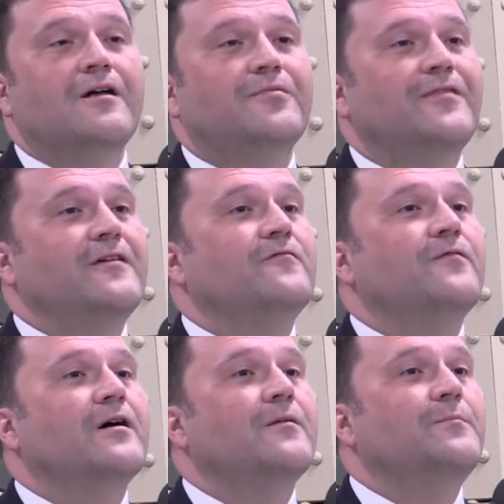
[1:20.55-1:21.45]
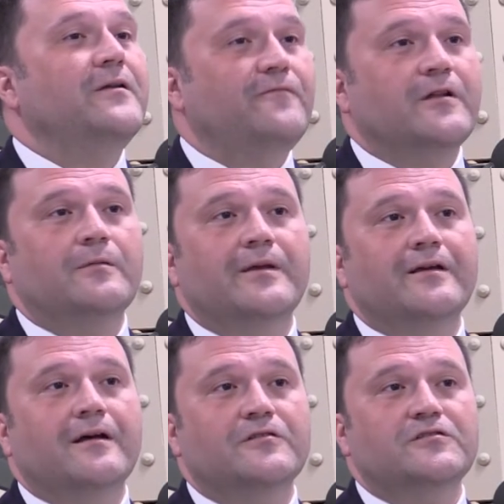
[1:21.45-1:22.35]
They've uh, been
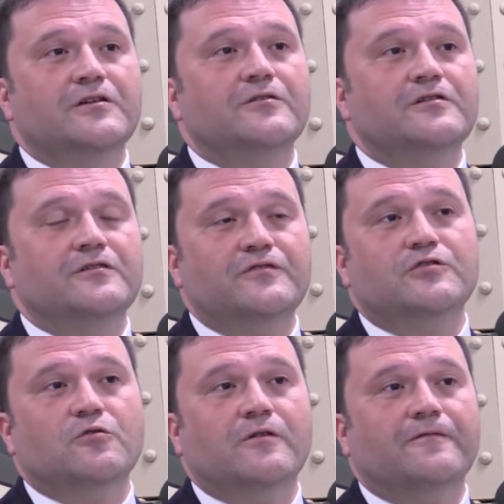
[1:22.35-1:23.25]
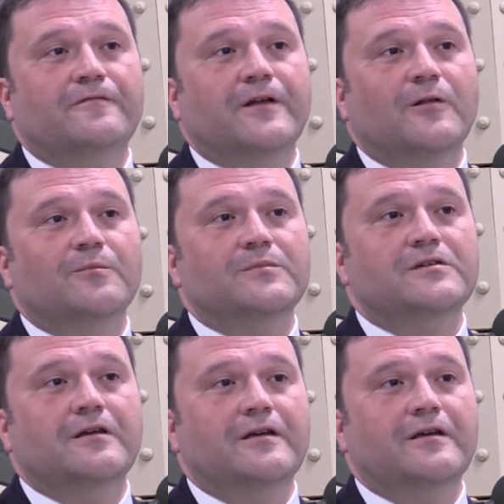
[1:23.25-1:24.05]
filming a series of short films